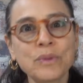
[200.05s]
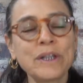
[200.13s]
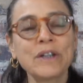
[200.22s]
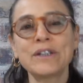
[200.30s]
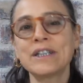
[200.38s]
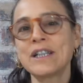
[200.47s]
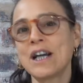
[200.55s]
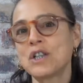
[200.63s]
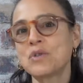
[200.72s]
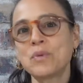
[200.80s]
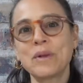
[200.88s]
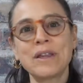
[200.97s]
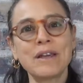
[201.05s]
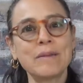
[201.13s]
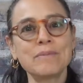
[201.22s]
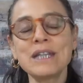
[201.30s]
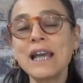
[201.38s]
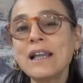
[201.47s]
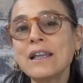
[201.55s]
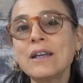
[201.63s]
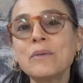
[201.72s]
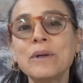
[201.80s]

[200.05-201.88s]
We are in touch with him daily.